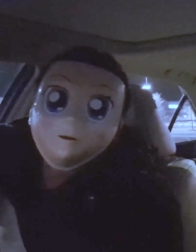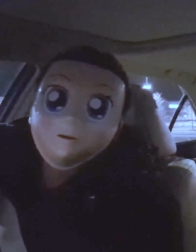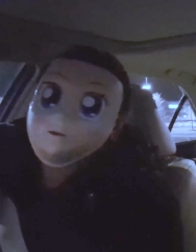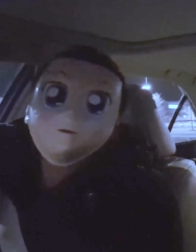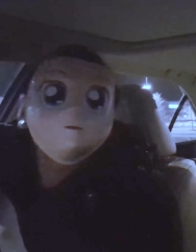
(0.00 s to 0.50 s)

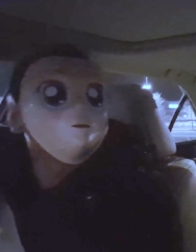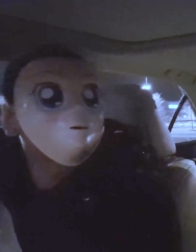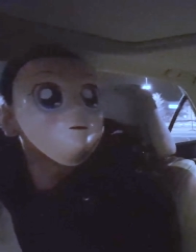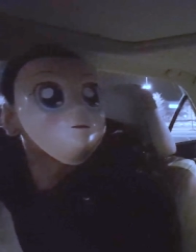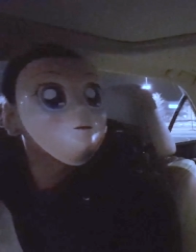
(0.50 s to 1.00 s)
That's the number
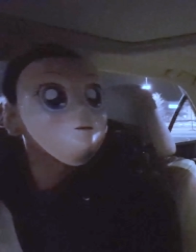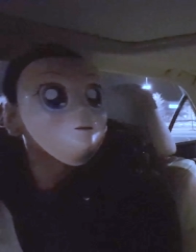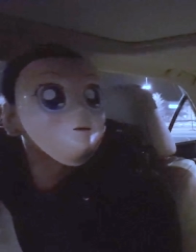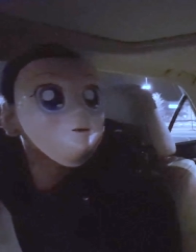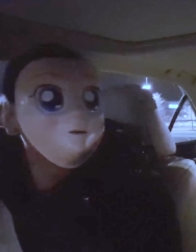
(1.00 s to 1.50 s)
one
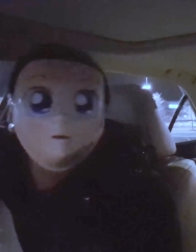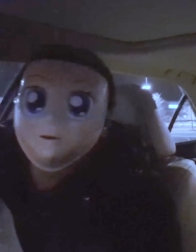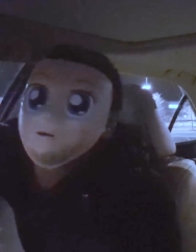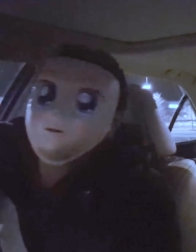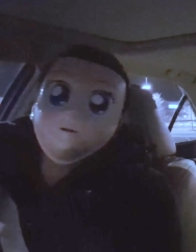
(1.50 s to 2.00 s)
thing. You know,
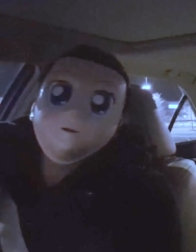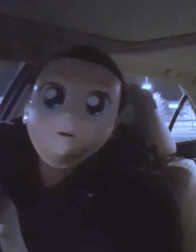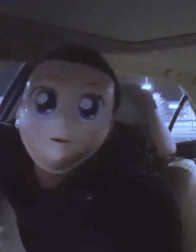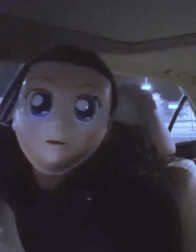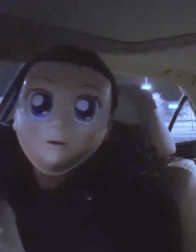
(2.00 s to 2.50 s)
you're never going to
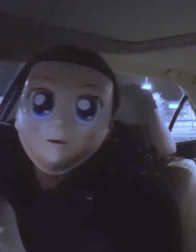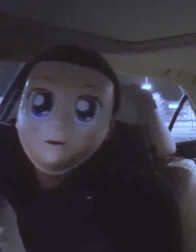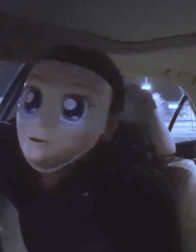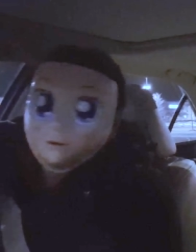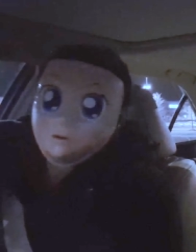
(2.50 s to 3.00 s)
get anything
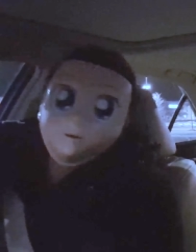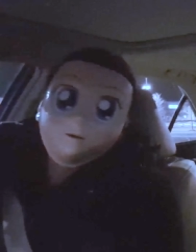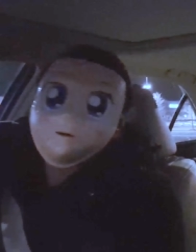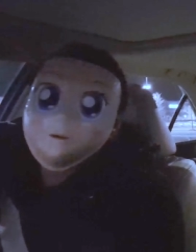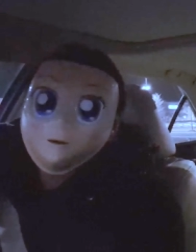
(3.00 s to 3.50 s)
done if you don't
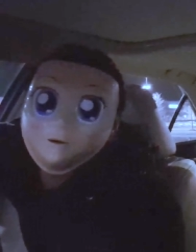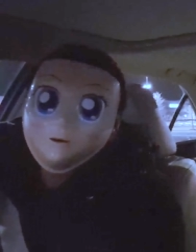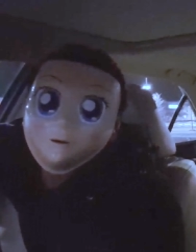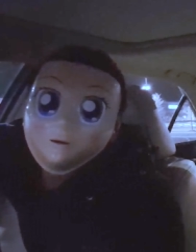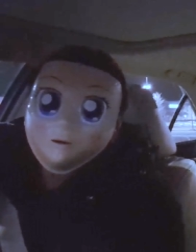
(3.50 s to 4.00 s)
post it,
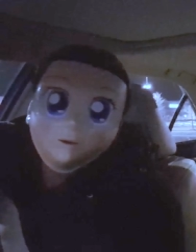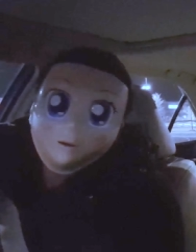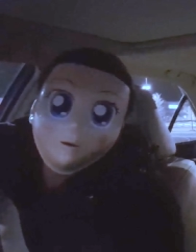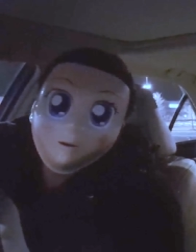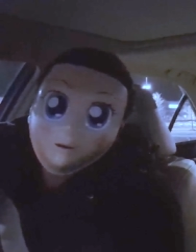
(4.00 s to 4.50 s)
if
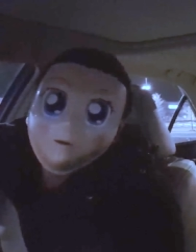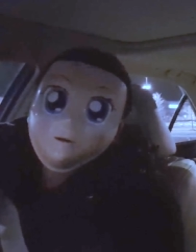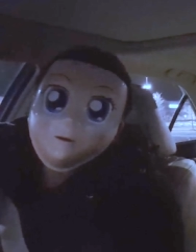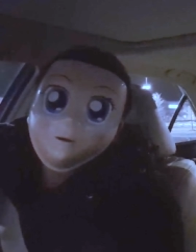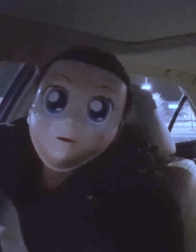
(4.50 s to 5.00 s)
you don't
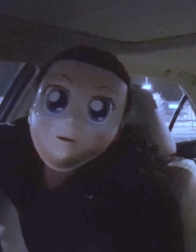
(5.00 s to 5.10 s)
ask.